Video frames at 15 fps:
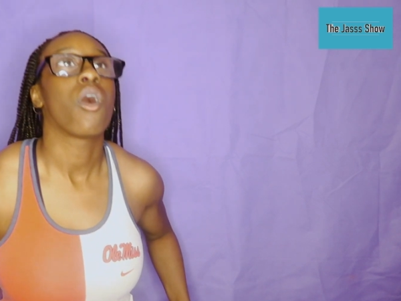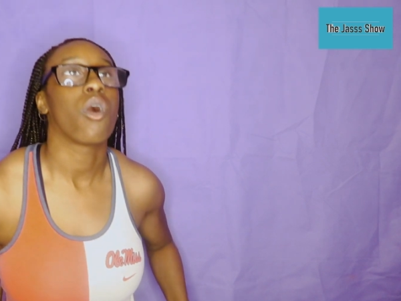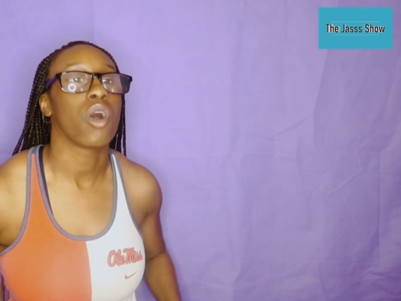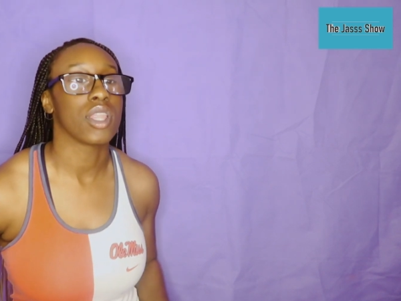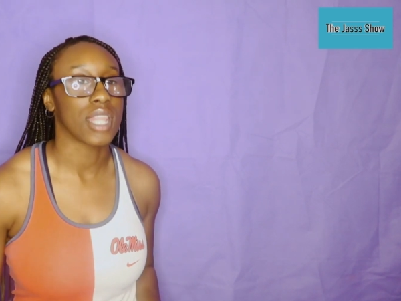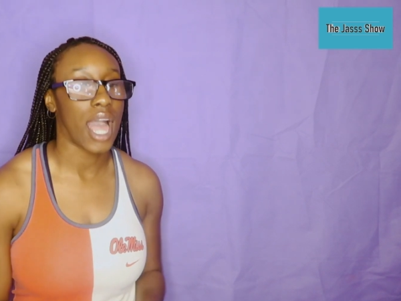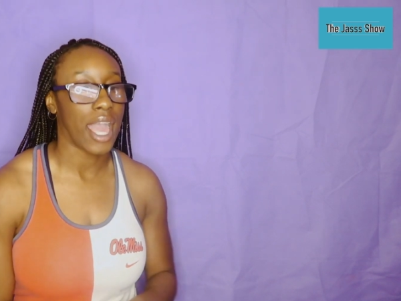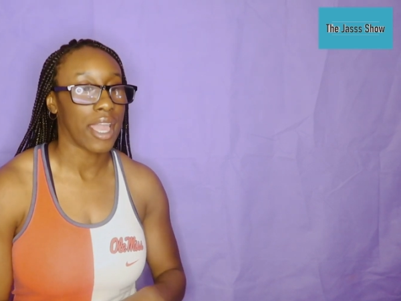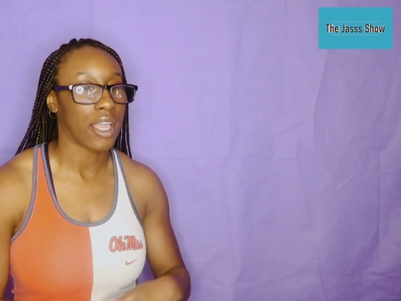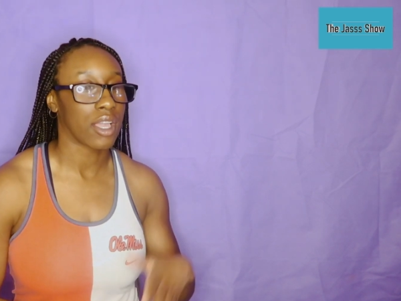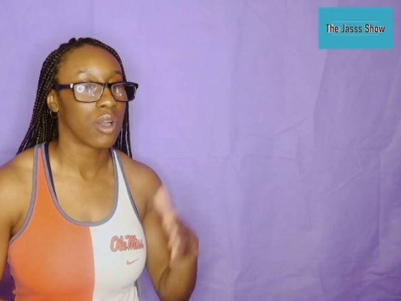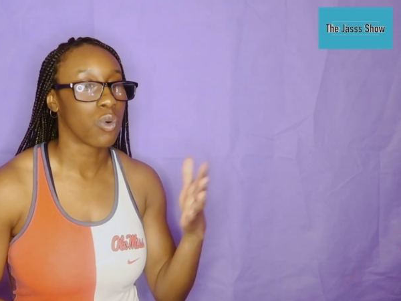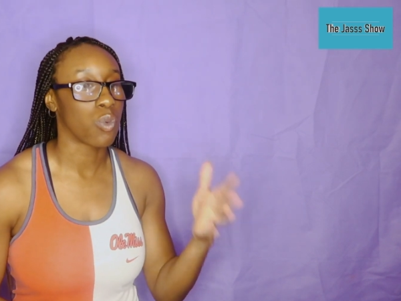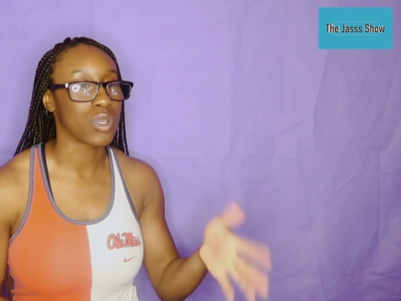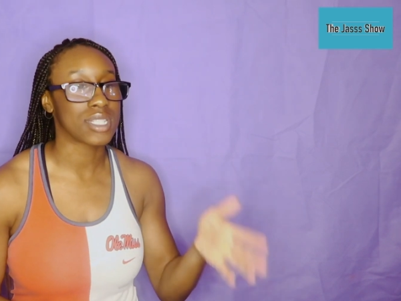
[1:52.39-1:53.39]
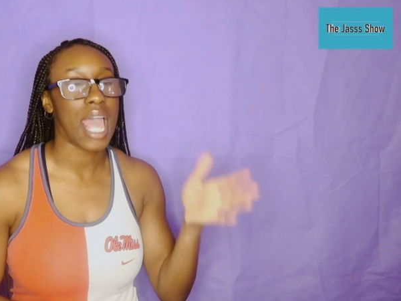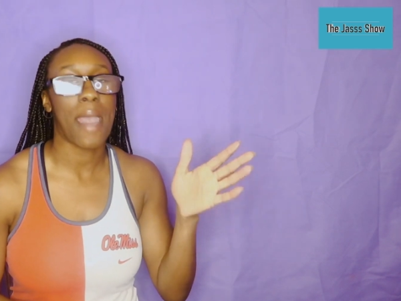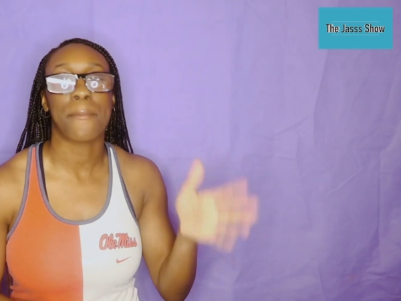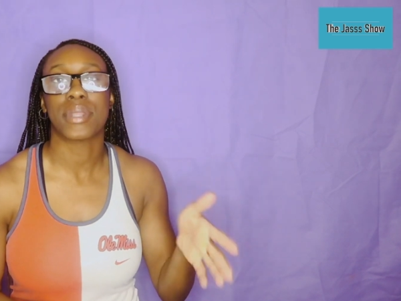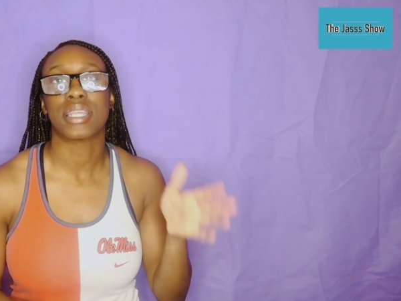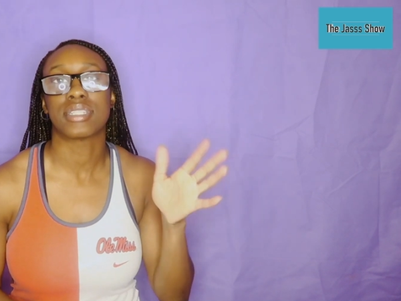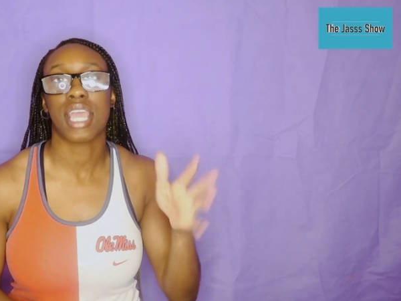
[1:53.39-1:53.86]
on like what's
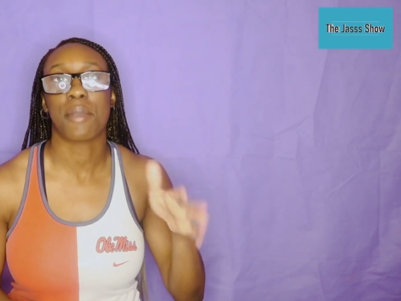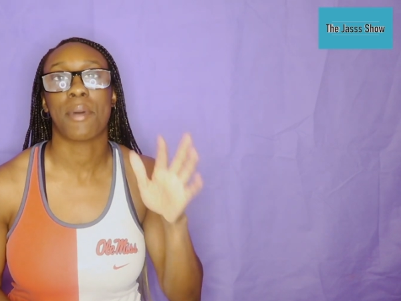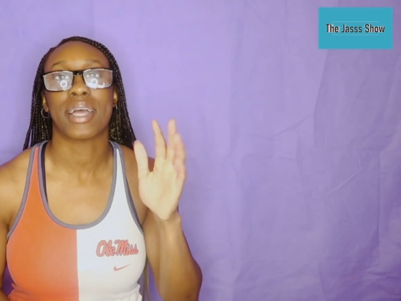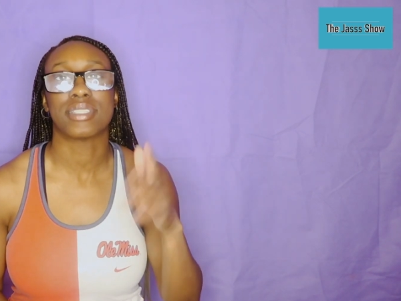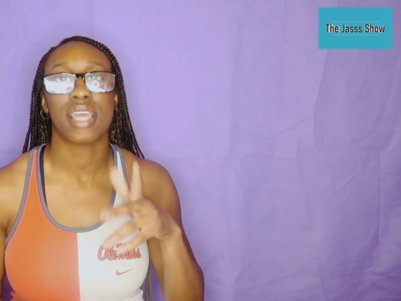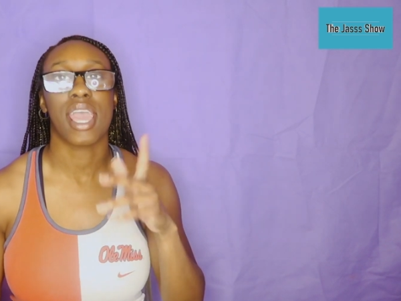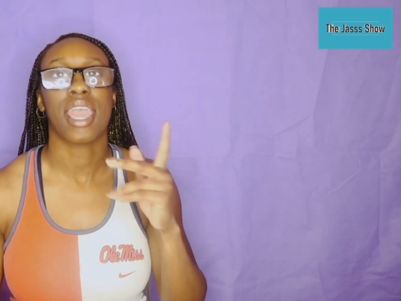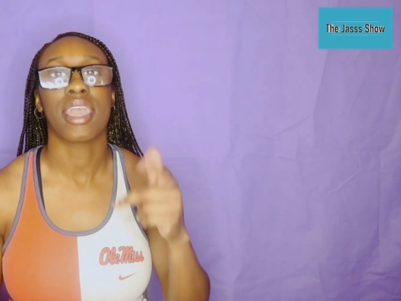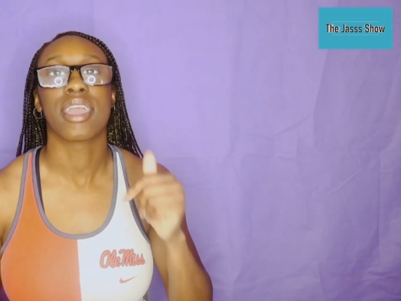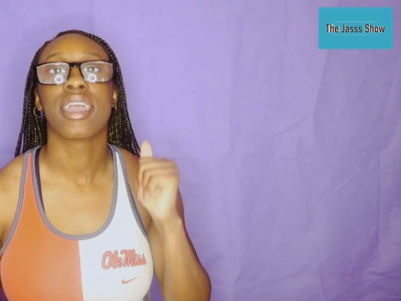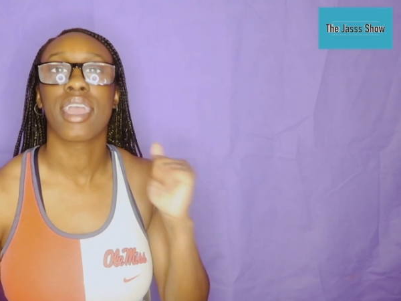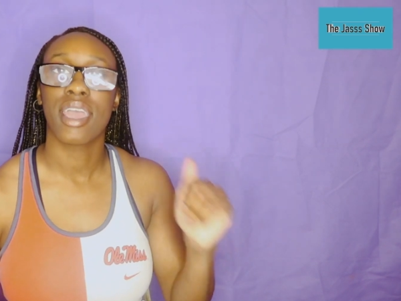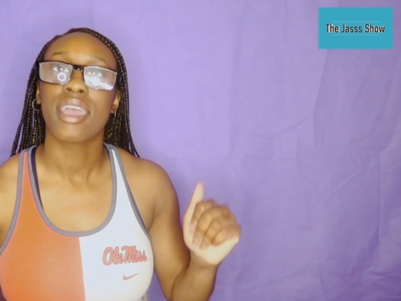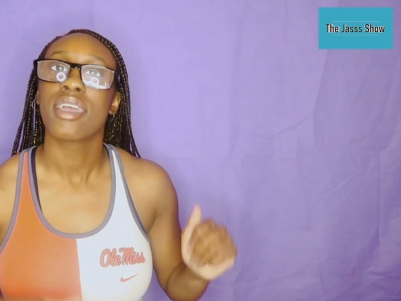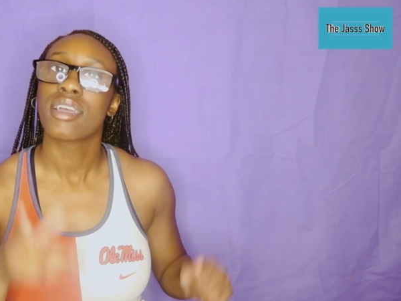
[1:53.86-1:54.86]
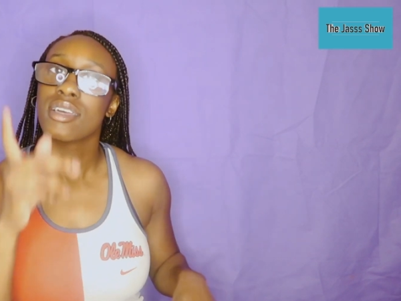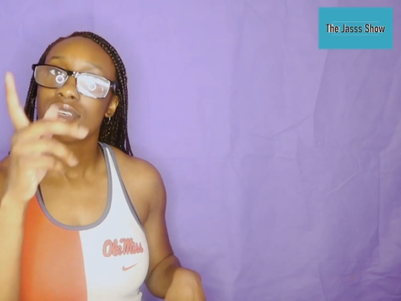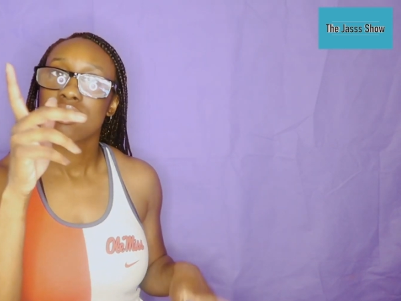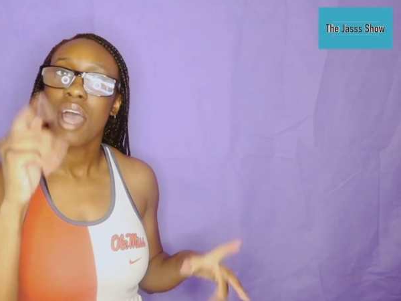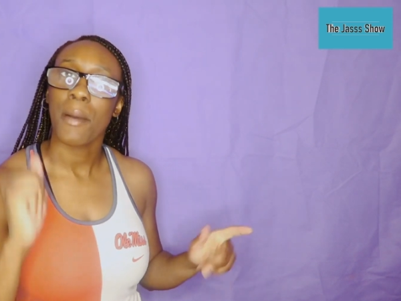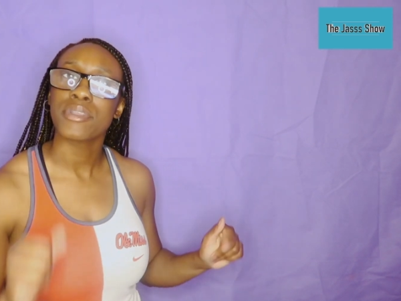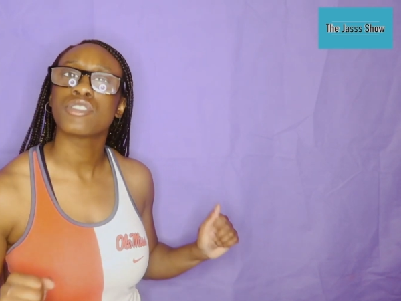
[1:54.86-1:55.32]
happening day by day.
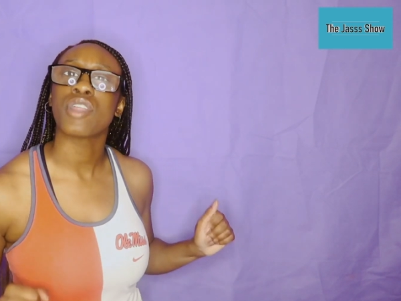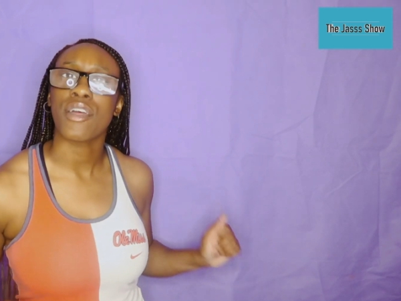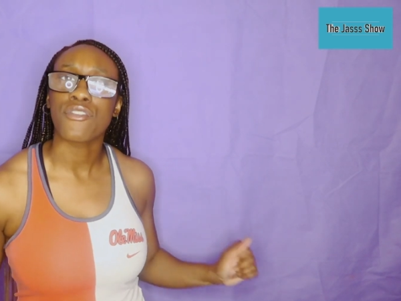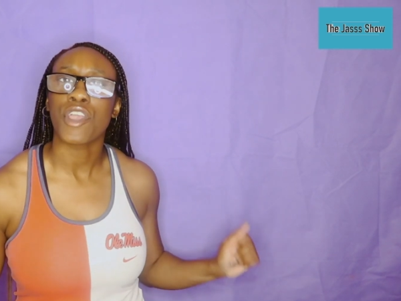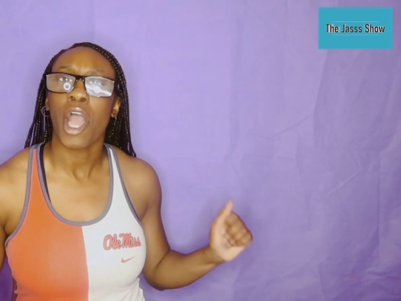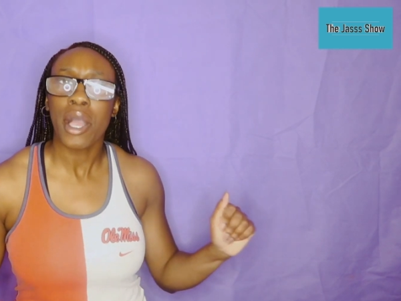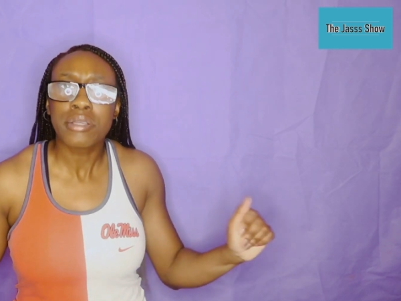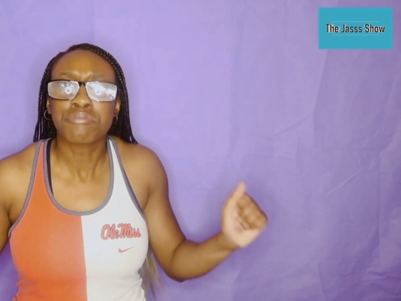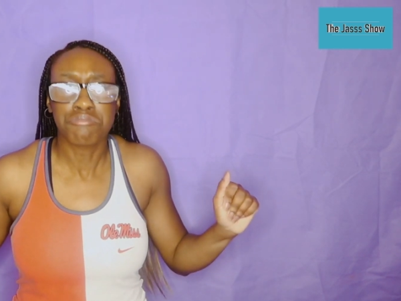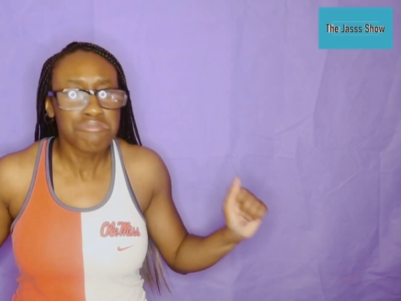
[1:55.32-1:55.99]
I'm gonna do that for y'all.